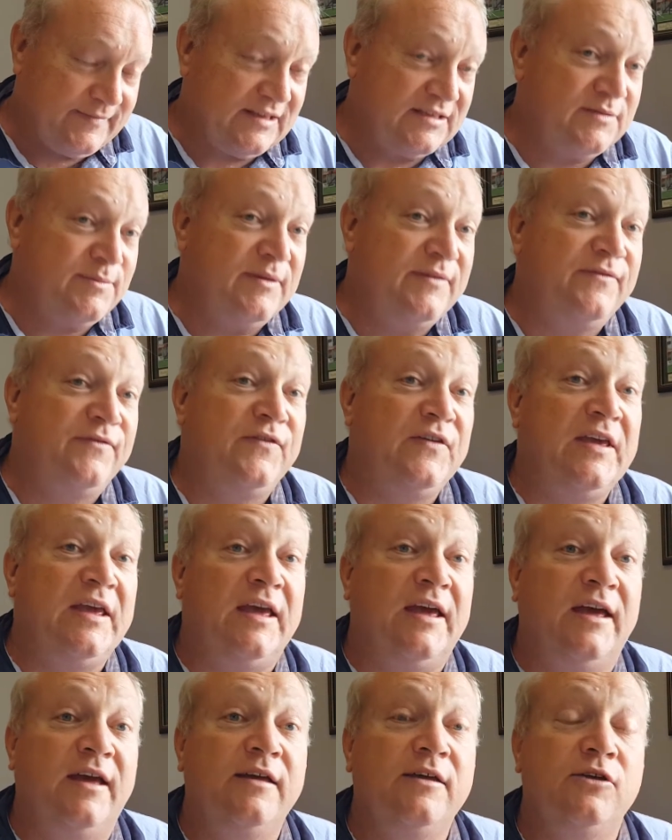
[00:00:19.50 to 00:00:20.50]
To be
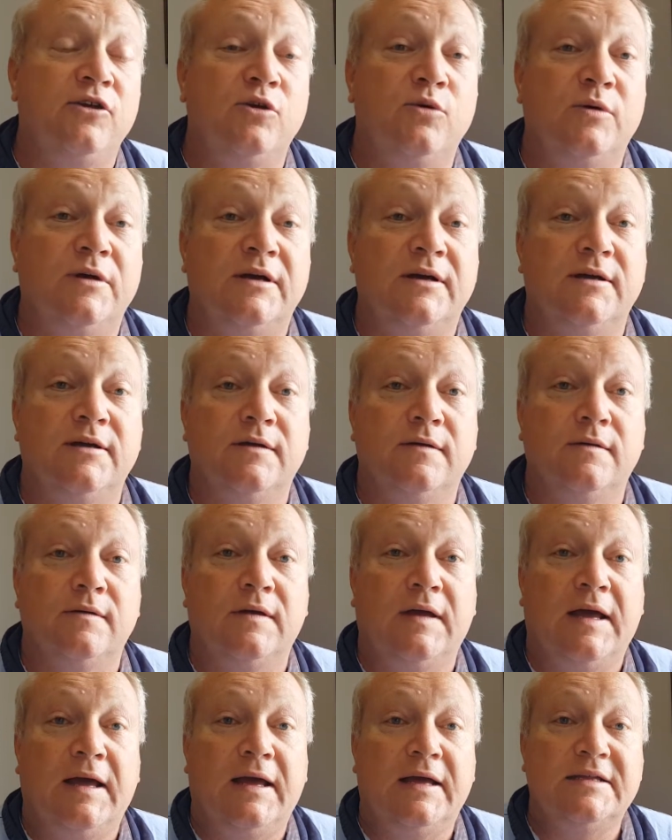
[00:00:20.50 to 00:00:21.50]
fair, you were
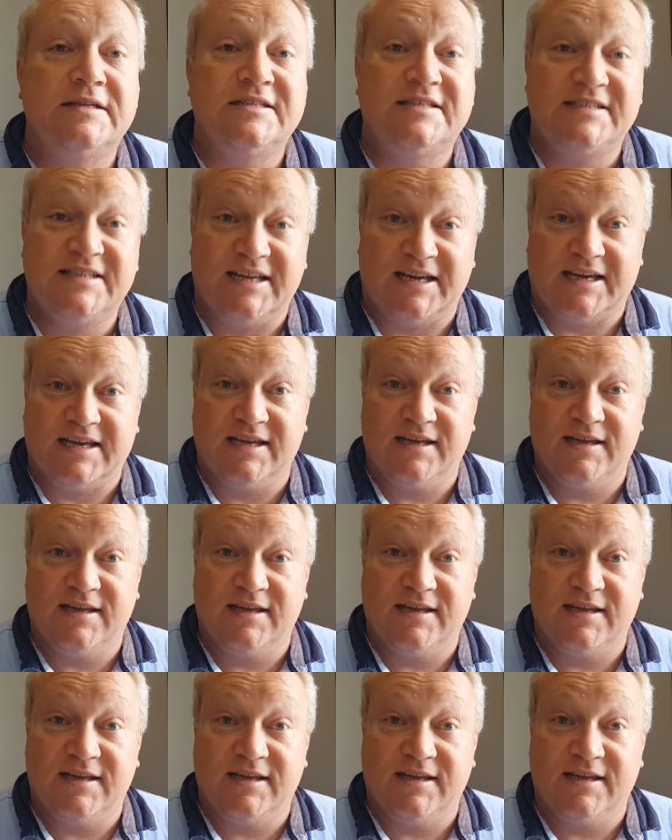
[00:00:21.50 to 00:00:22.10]
uh, sick.